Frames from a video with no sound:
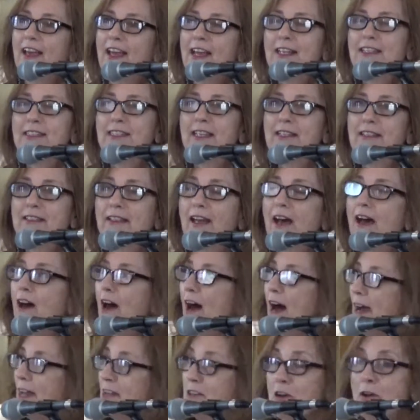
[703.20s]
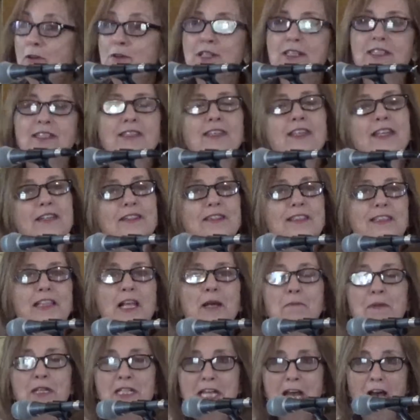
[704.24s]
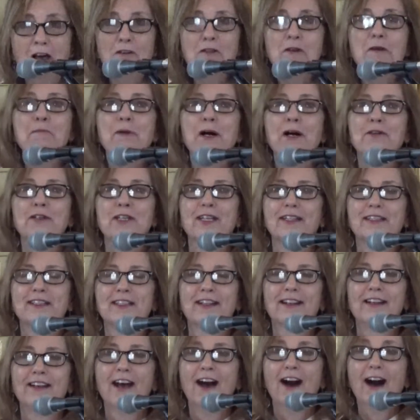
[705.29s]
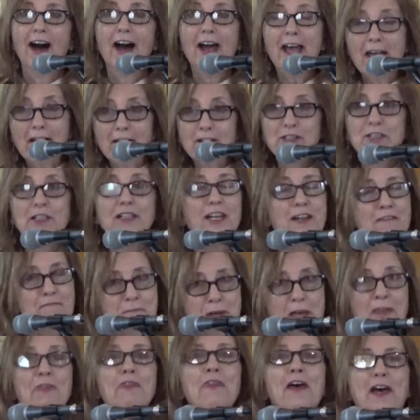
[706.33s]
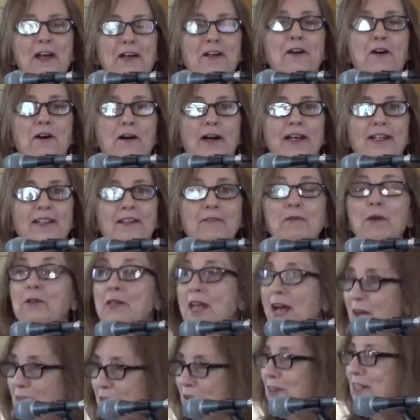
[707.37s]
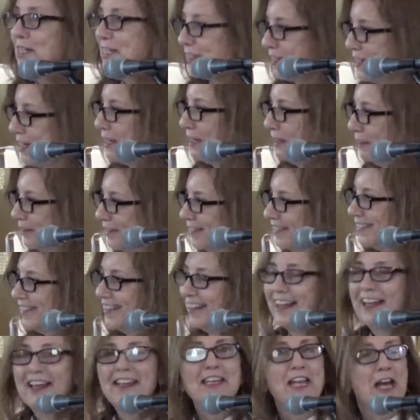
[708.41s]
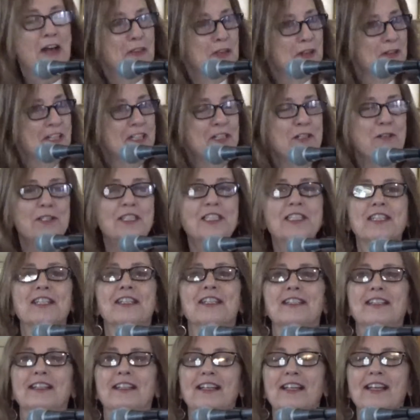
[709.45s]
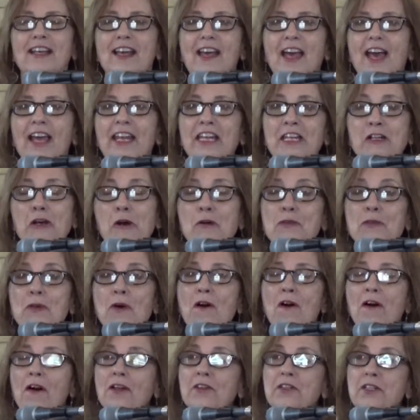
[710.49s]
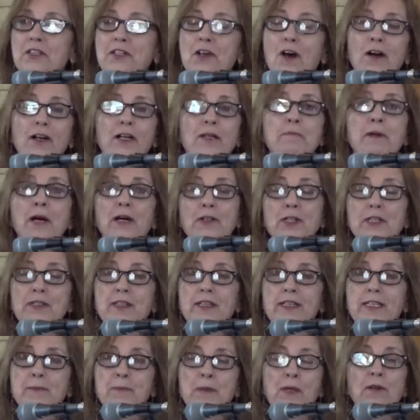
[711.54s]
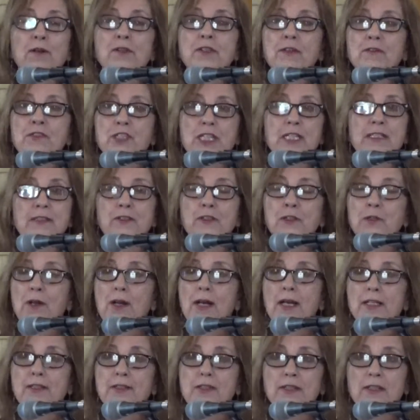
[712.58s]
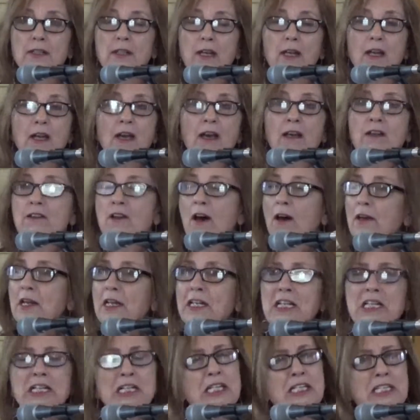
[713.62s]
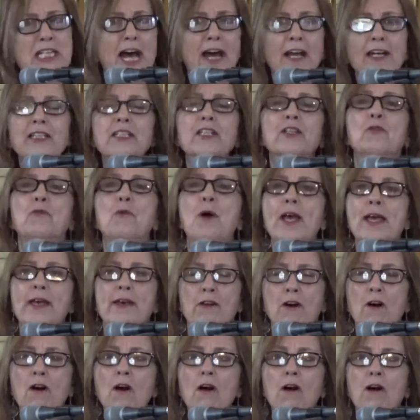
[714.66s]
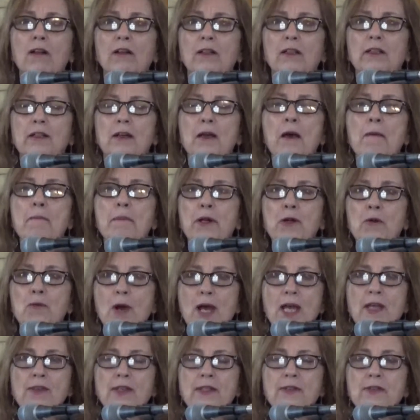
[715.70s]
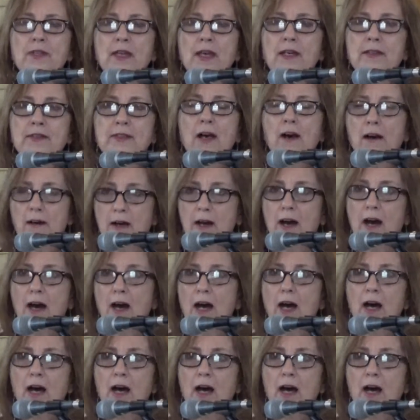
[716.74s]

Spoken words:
He says, I noticed this, let me tell you about it. I actually have met that God. Well, now they're listening, now they're interested. And he goes on to talk about his experience of Jesus Christ, not in a didactic way at all, but a way that says,